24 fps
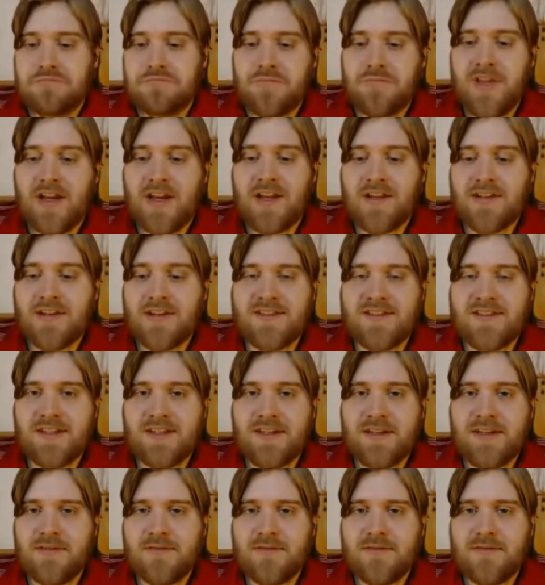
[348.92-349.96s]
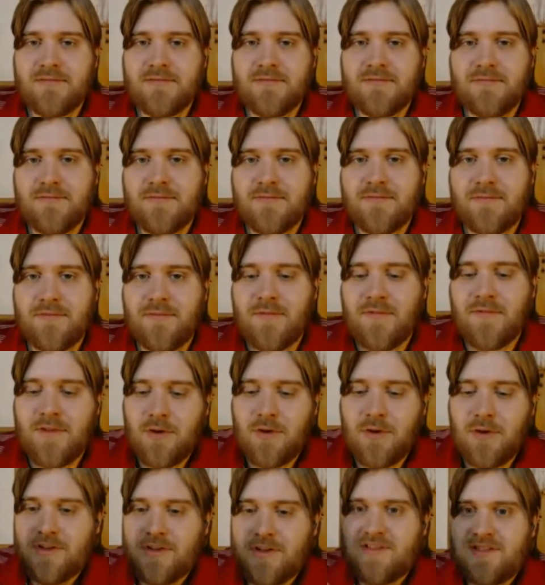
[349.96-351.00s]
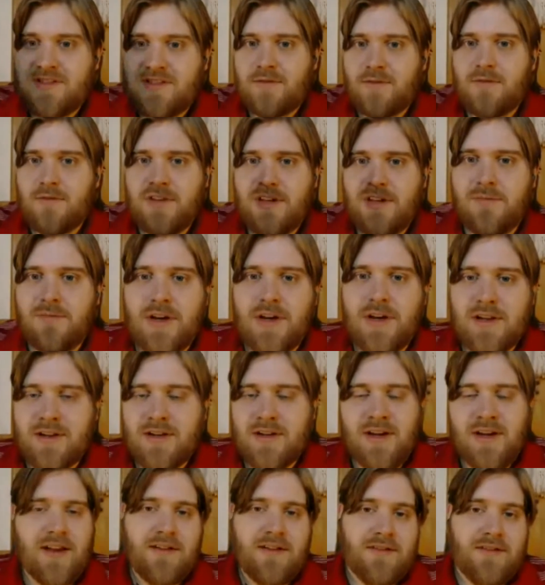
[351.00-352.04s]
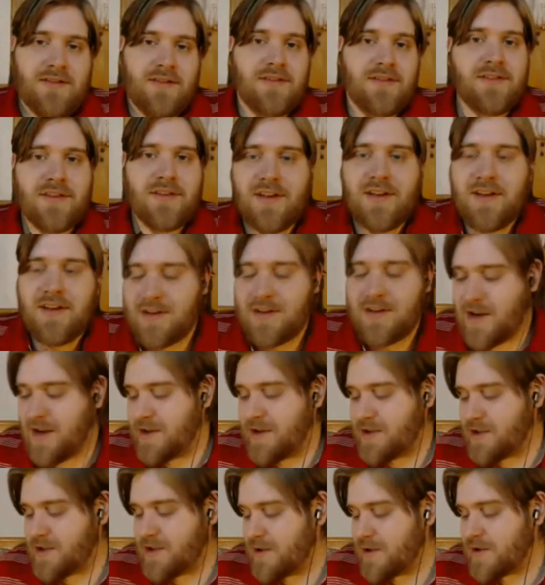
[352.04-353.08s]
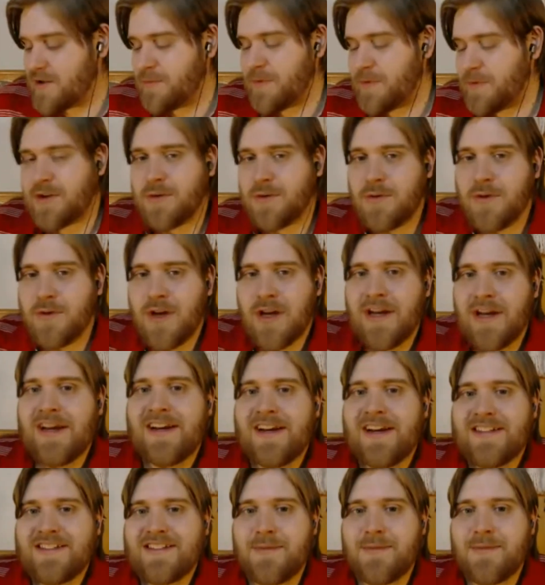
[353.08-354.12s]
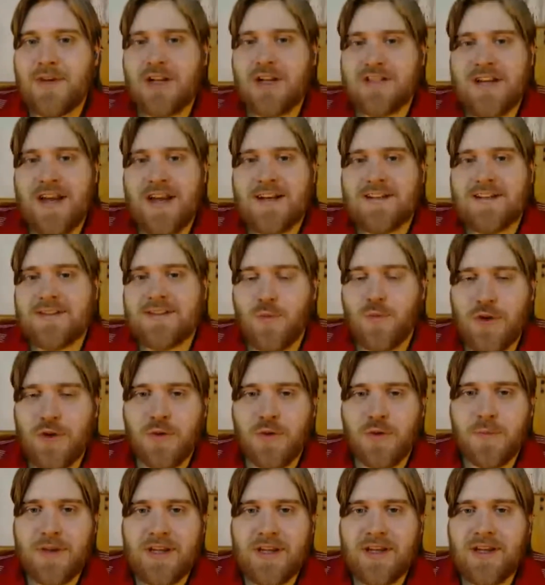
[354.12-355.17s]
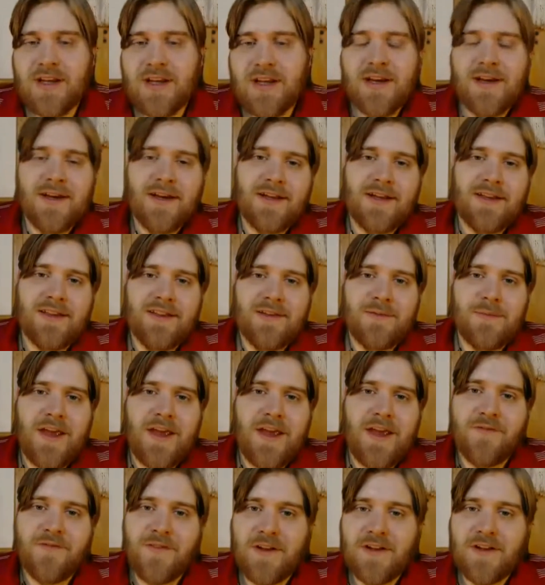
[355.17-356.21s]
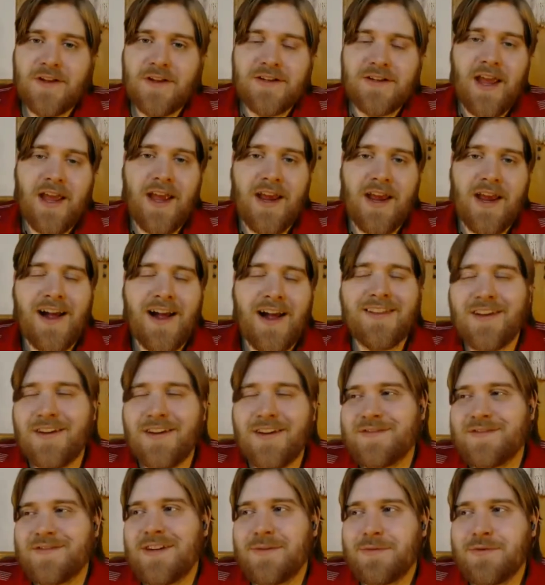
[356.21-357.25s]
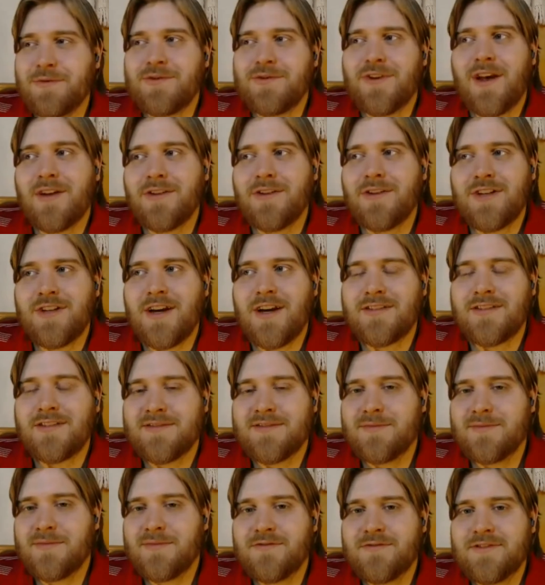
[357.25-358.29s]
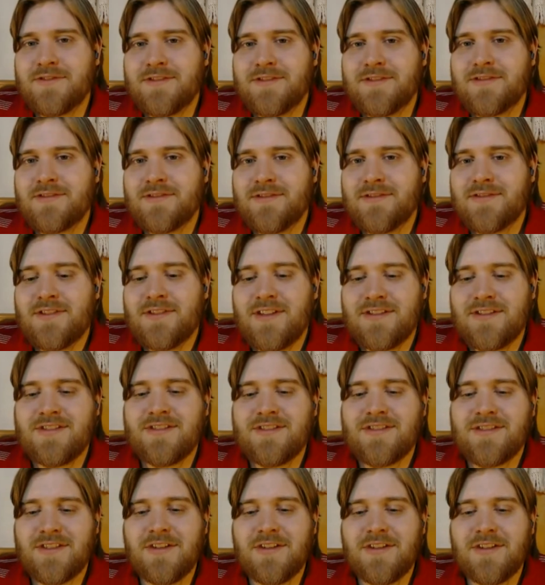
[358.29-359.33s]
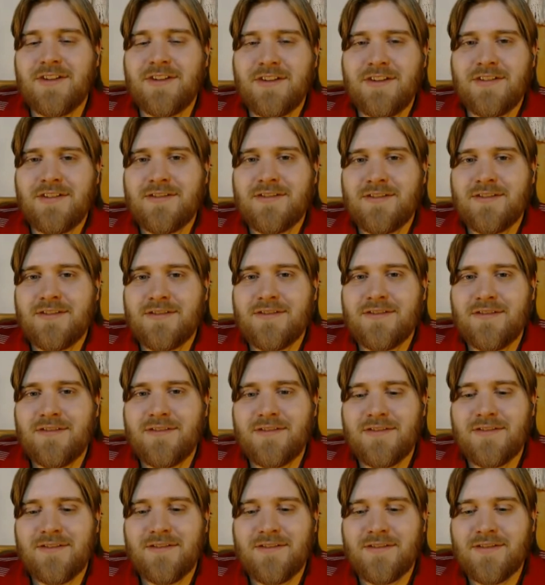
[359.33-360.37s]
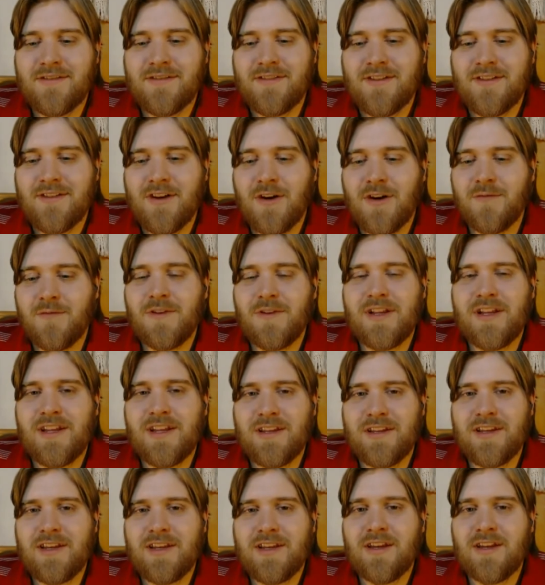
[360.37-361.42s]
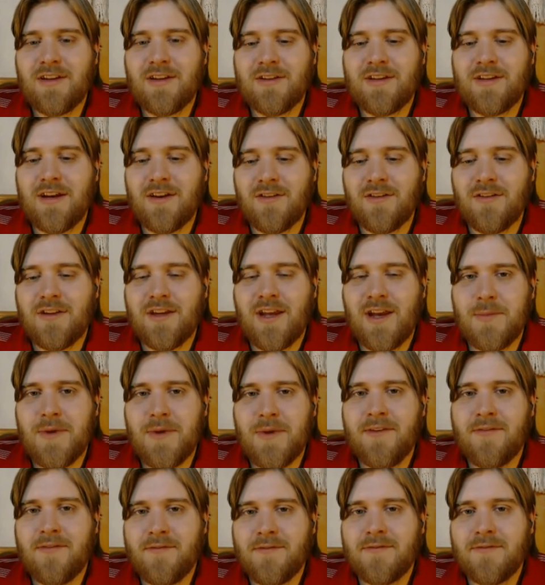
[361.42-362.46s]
that can see, you can see through the umbrella. I don't know, it just looks pretty cool. Samuel L. Jackson will be the main villain, and I love Samuel L. Jackson in movies. He's just good. Hopefully he'll yell the MF